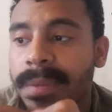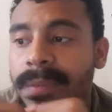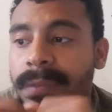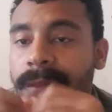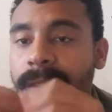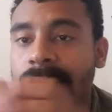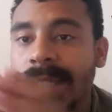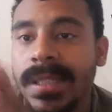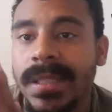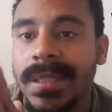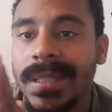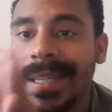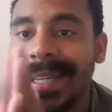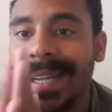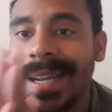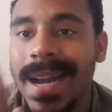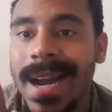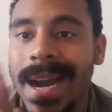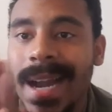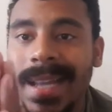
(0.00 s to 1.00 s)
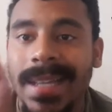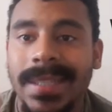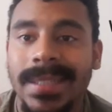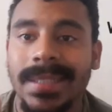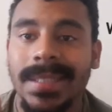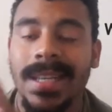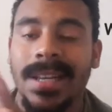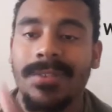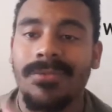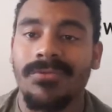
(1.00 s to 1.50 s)
friction, the
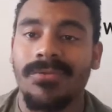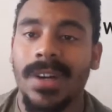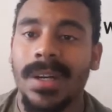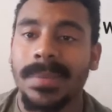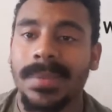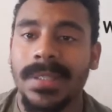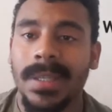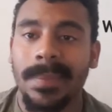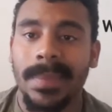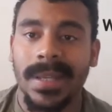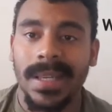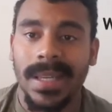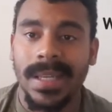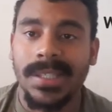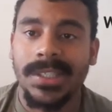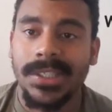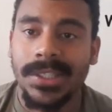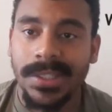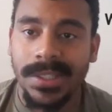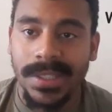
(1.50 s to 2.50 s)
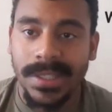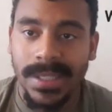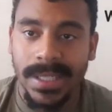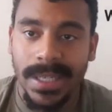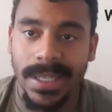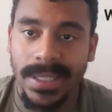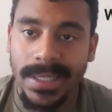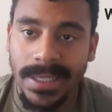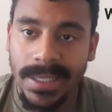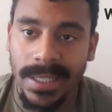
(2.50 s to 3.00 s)
cotton, it rubs up against your
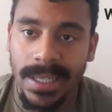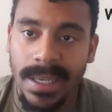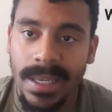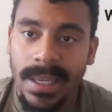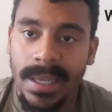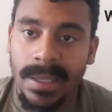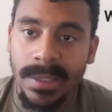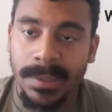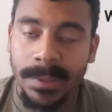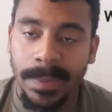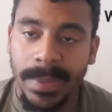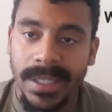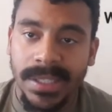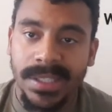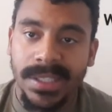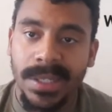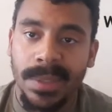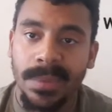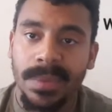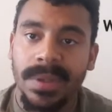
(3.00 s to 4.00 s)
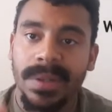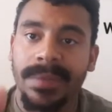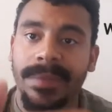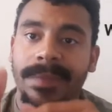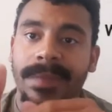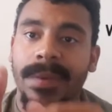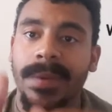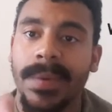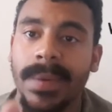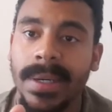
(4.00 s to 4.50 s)
skin, especially with
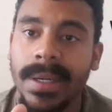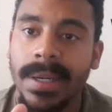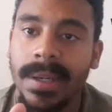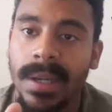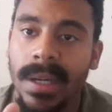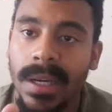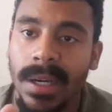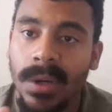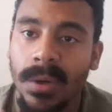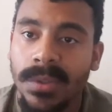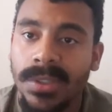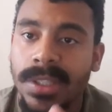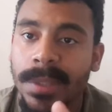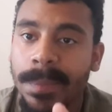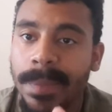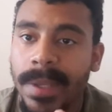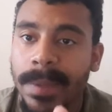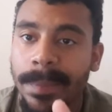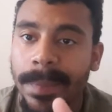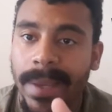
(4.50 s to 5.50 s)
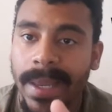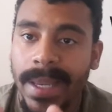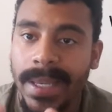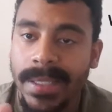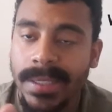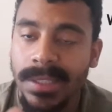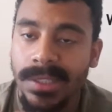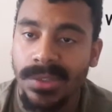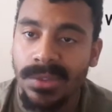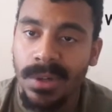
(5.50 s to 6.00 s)
your OCP
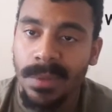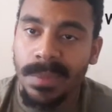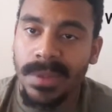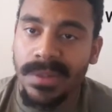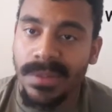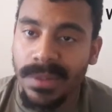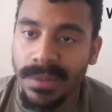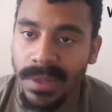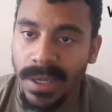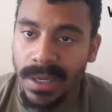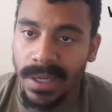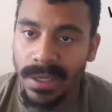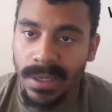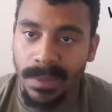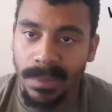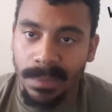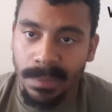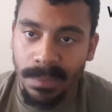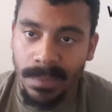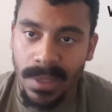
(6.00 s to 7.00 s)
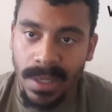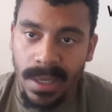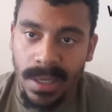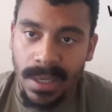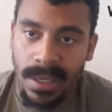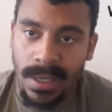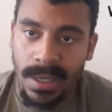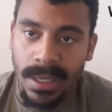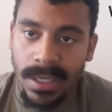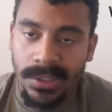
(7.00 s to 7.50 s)
pants. It's going to be
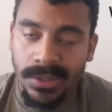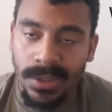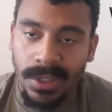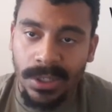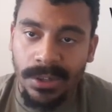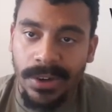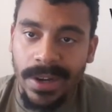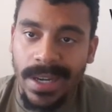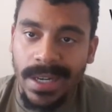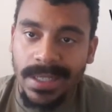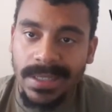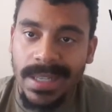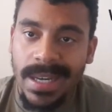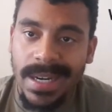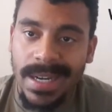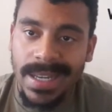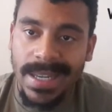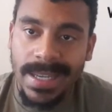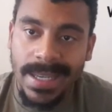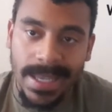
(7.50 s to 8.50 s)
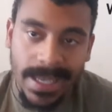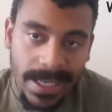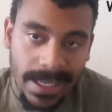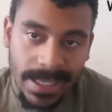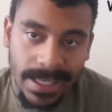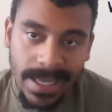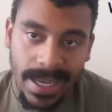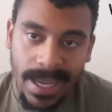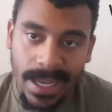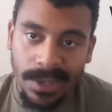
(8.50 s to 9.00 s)
it's going to create a lot of heat
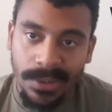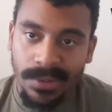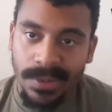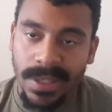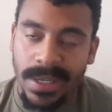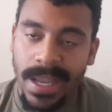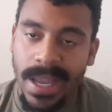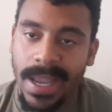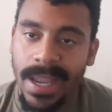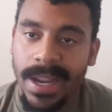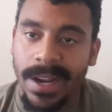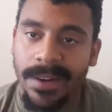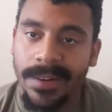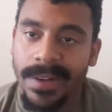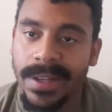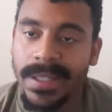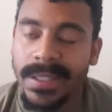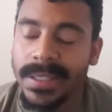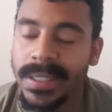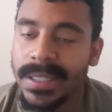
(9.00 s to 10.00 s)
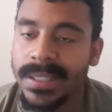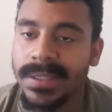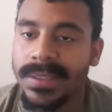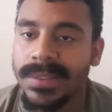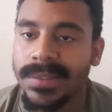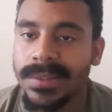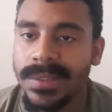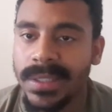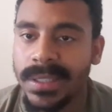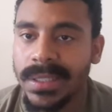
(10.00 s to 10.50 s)
in that area, and it's
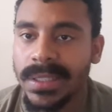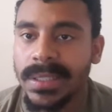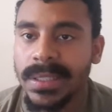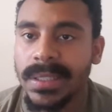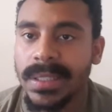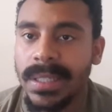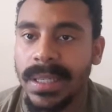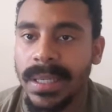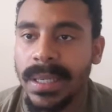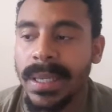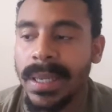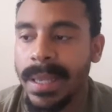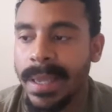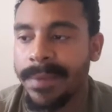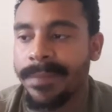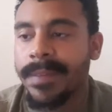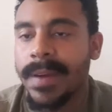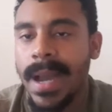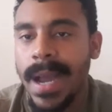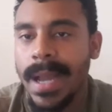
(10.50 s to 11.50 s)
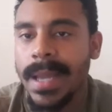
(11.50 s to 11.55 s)
going to, if